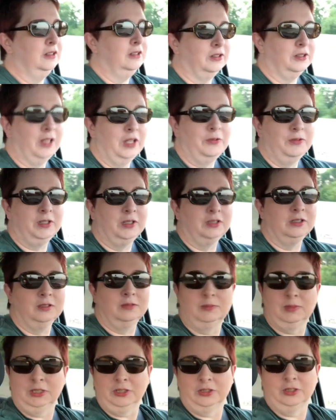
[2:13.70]
so that we
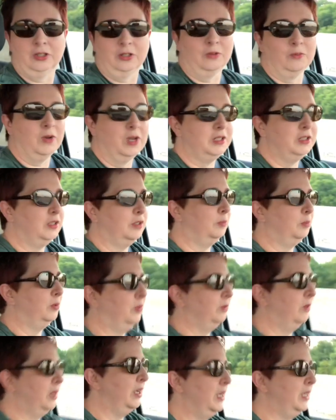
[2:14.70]
could be sure to watch the
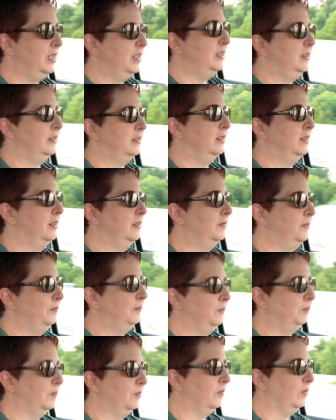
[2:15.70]
parades and
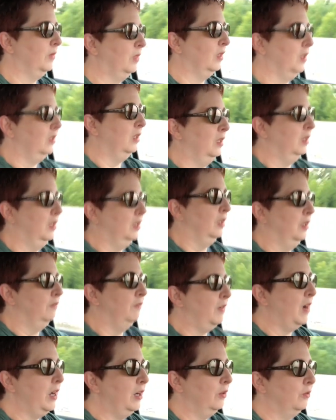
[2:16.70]

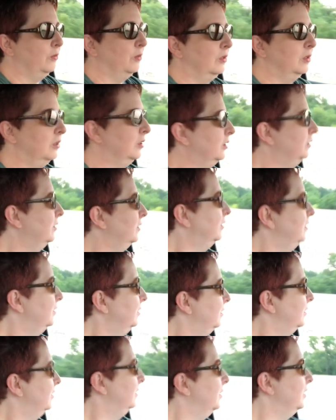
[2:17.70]
the fireworks
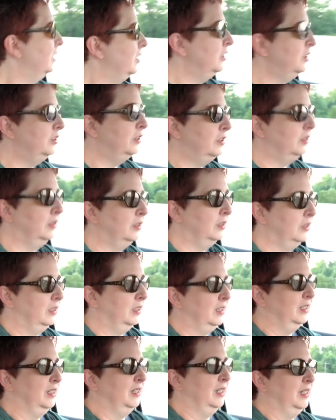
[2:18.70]
and such.
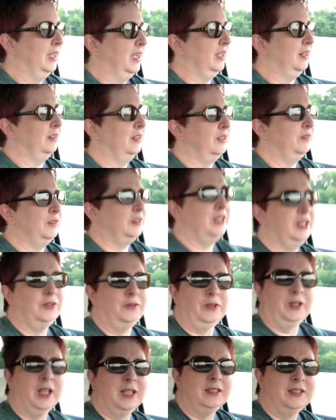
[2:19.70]
I don't even
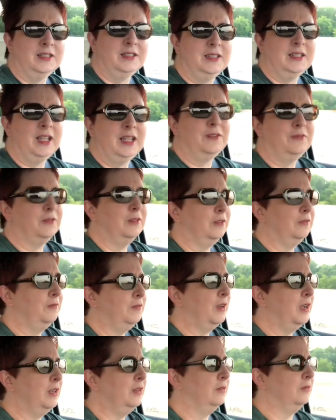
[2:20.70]
think we got to stay for the
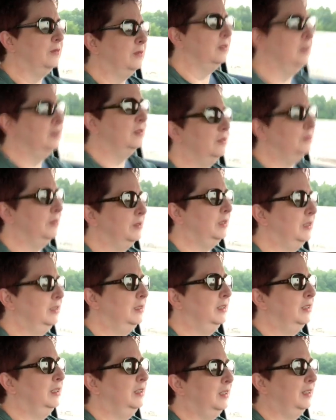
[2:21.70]
fireworks.
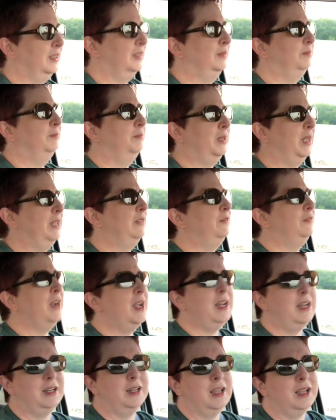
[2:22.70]
By
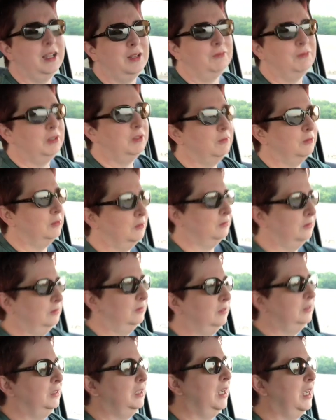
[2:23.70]
Friday night, we were
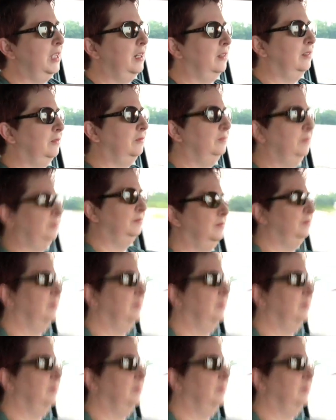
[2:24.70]
kind of